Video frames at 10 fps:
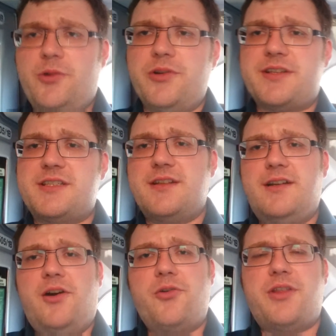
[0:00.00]
all
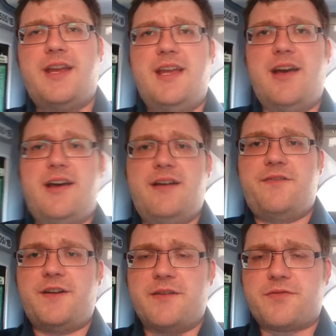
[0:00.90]

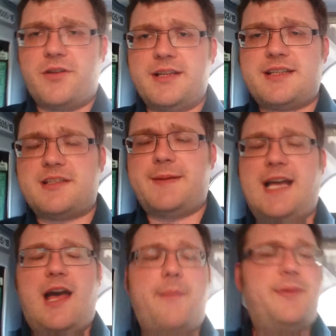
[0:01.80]
the fun and frolics that's been
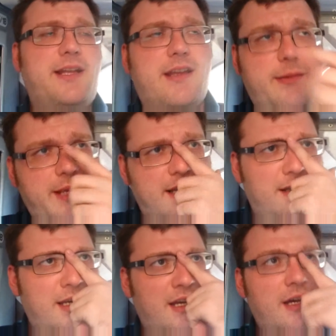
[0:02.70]
happening. I
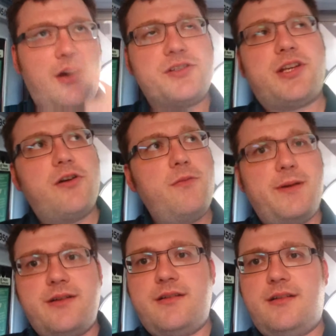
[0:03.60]
mean,
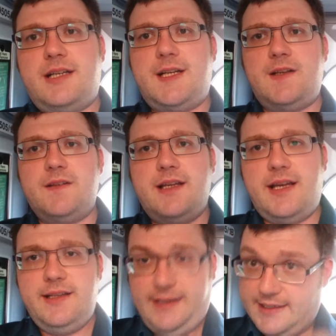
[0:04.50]
October.
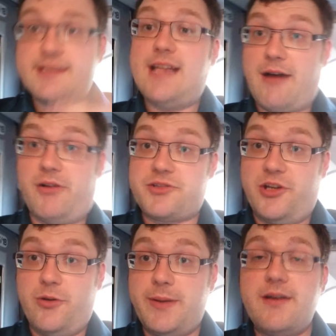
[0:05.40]
It's now
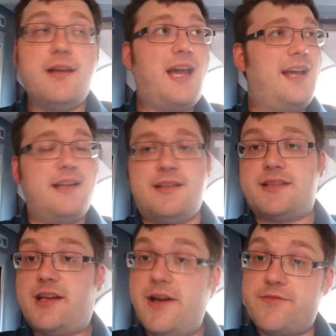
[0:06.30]
October, and
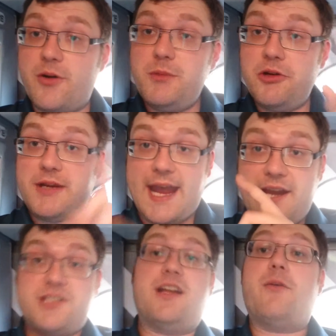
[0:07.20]
aside from Luke
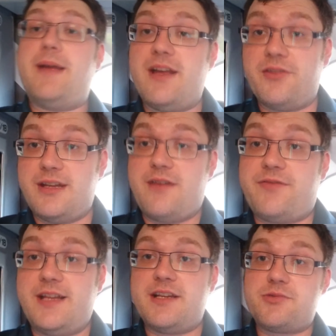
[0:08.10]
Cage now being on
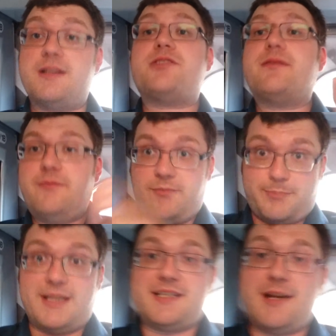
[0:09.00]
Netflix, which
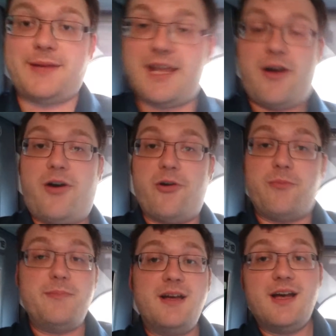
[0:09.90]
by the time I get
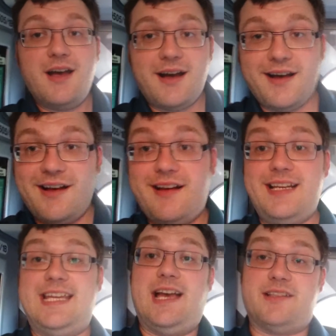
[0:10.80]
home,
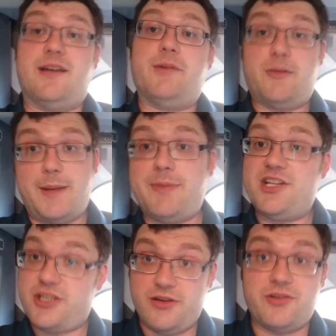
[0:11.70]
yes, I'm going to be
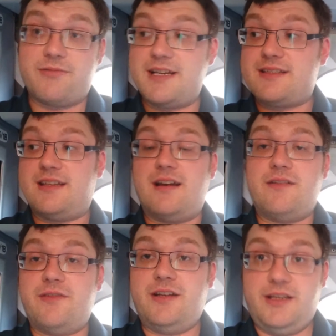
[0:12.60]
binging on the rest of that,